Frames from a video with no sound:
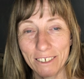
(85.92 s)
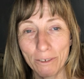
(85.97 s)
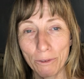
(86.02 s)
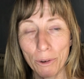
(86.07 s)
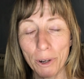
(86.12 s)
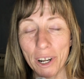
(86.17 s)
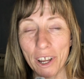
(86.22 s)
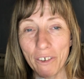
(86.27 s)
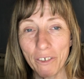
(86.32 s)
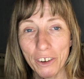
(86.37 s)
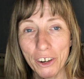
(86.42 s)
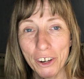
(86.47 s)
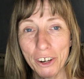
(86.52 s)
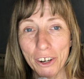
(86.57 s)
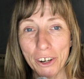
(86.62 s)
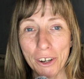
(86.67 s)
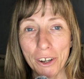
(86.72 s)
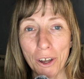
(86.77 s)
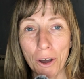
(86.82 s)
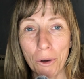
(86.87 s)
whatever
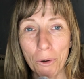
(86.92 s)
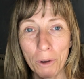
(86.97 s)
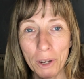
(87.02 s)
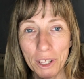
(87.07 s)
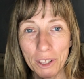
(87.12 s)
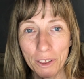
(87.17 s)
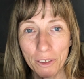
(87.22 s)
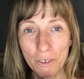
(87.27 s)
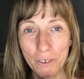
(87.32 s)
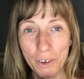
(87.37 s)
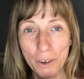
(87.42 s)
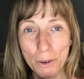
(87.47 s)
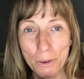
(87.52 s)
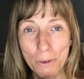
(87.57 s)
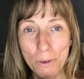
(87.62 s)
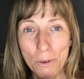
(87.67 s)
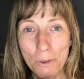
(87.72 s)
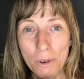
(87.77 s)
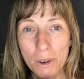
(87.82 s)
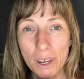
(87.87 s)
you're going
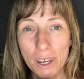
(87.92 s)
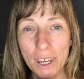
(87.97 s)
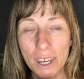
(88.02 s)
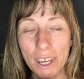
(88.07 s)
through,